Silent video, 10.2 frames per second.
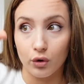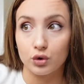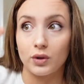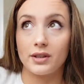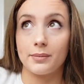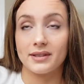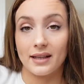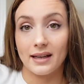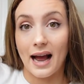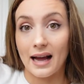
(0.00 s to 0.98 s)
or
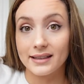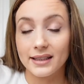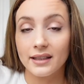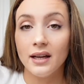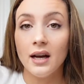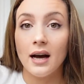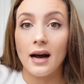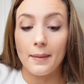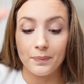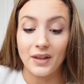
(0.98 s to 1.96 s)
20% adding,
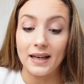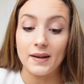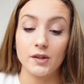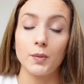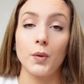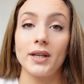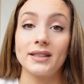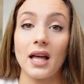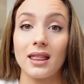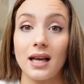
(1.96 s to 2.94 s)
that leaves me with
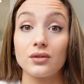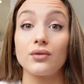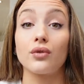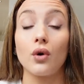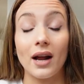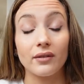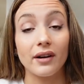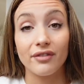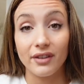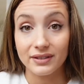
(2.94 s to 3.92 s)

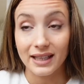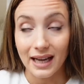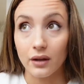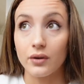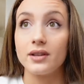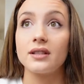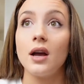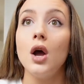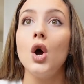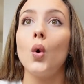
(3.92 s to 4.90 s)
1,450 calories,
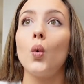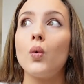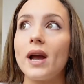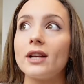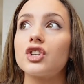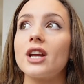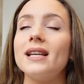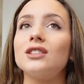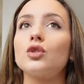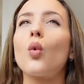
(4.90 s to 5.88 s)
which
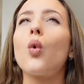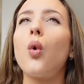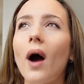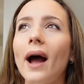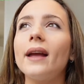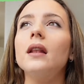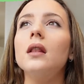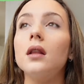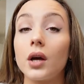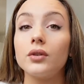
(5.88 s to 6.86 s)
is quite
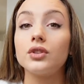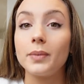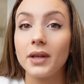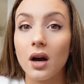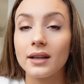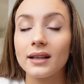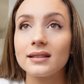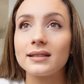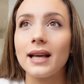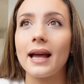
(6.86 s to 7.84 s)
low, to be
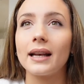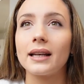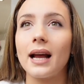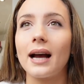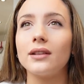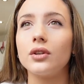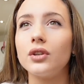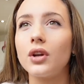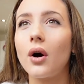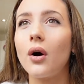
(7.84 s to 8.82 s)
honest. And I
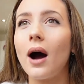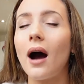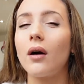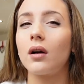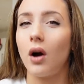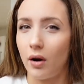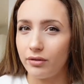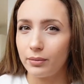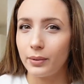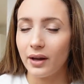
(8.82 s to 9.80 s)
don't know how
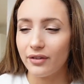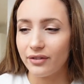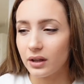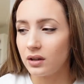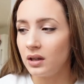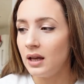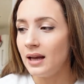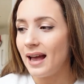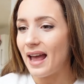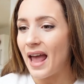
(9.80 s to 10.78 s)
comfortable I feel
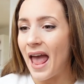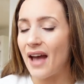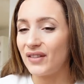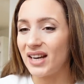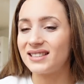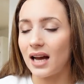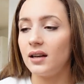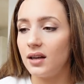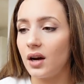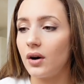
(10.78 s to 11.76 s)
having it
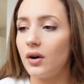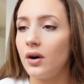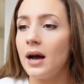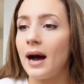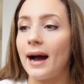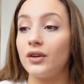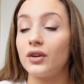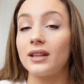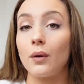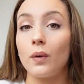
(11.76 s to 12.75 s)
that low. I
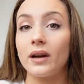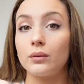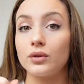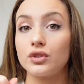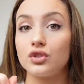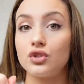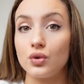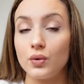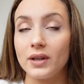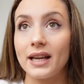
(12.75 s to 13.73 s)
know that when I was
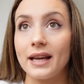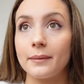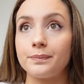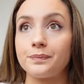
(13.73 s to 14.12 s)
doing it